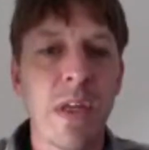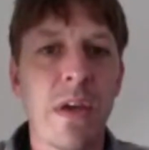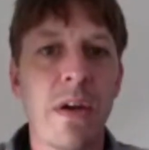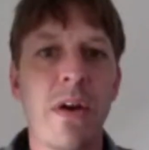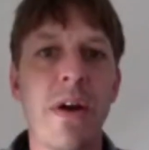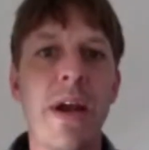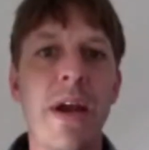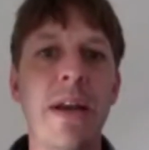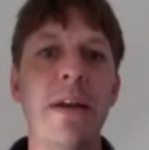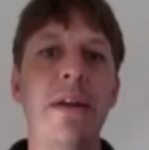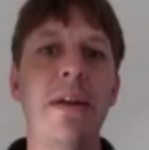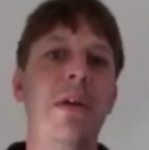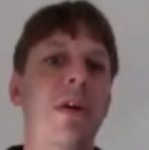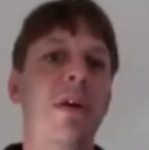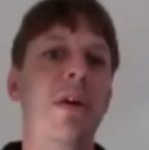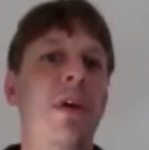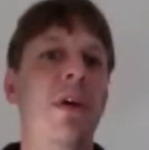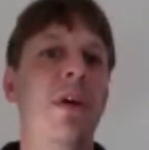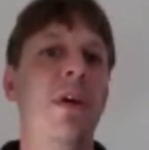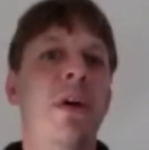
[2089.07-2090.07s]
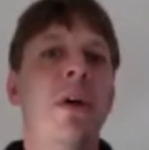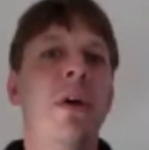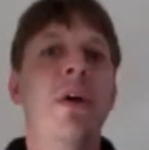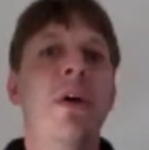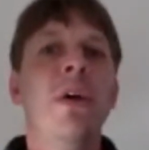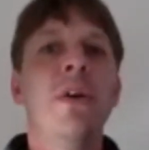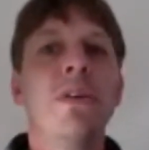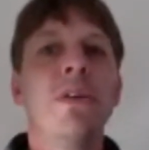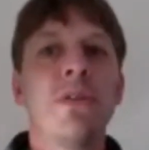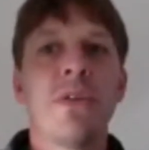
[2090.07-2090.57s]
All right.
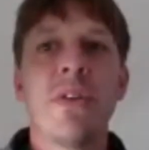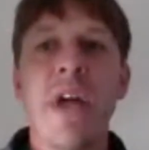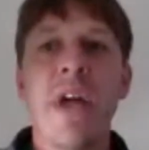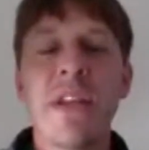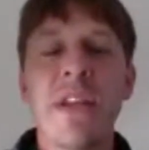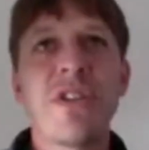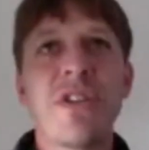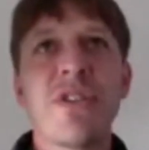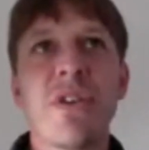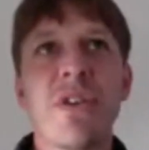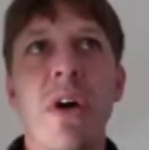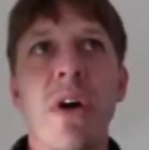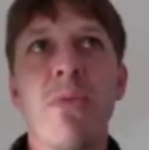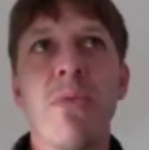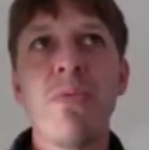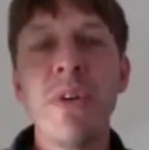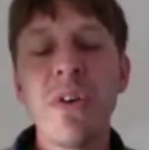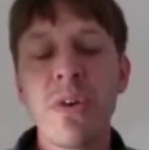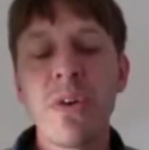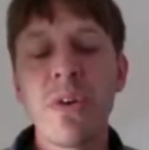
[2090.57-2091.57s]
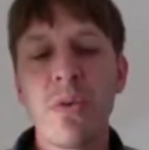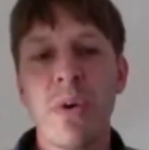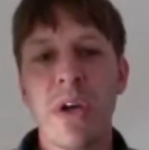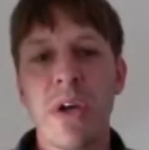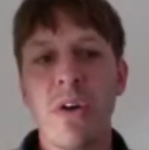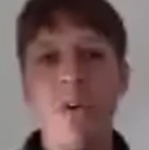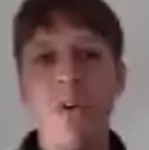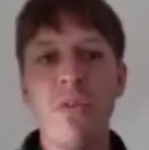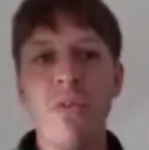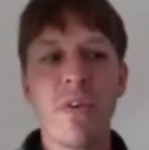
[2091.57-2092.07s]
So that's just a real
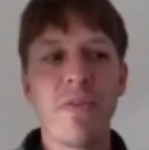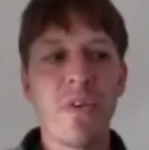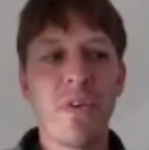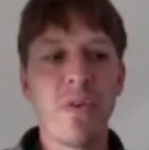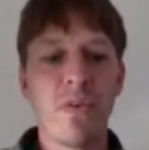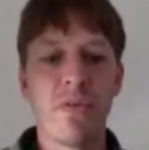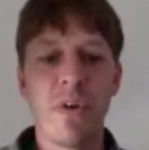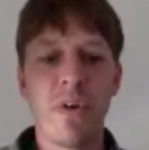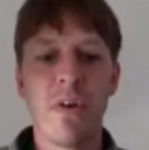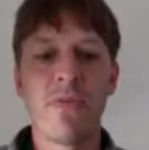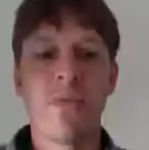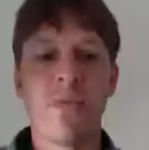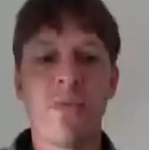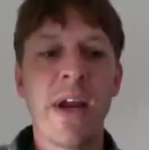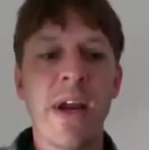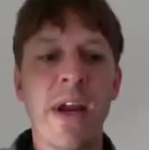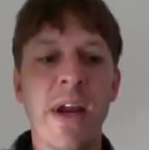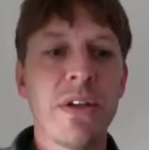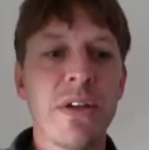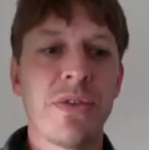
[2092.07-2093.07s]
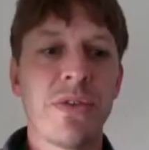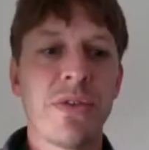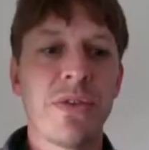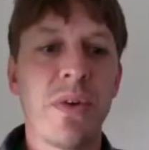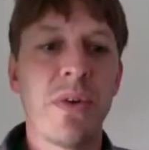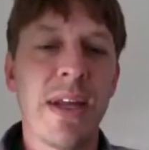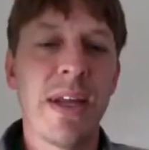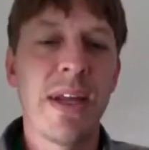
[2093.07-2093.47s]
quick overview of regulatory.